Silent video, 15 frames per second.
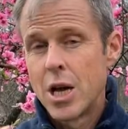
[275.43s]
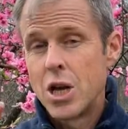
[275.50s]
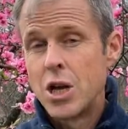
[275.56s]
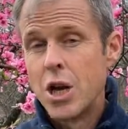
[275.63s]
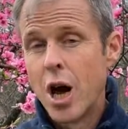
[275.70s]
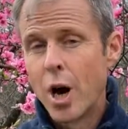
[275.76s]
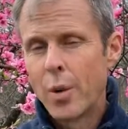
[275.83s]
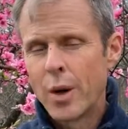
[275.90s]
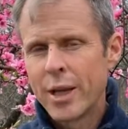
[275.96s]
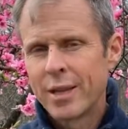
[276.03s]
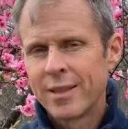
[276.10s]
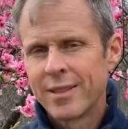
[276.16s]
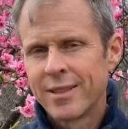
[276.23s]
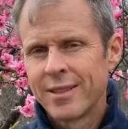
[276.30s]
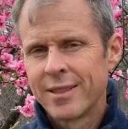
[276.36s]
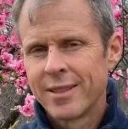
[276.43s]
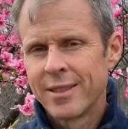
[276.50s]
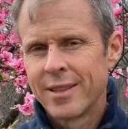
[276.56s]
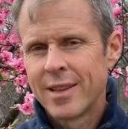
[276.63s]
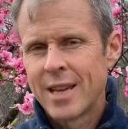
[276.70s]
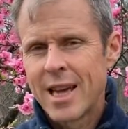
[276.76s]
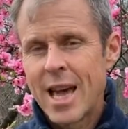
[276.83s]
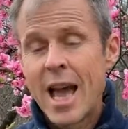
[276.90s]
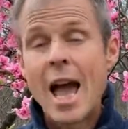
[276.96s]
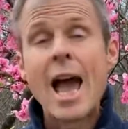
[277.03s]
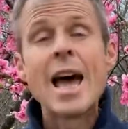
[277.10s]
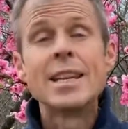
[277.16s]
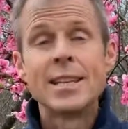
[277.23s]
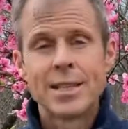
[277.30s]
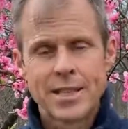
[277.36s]
knowing
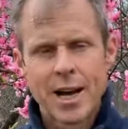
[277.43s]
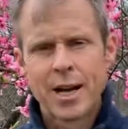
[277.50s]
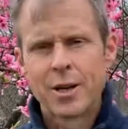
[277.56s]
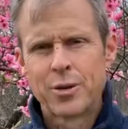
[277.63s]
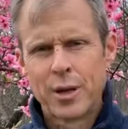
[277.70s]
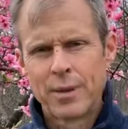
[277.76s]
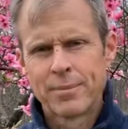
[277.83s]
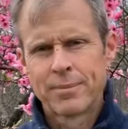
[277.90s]
and desiring.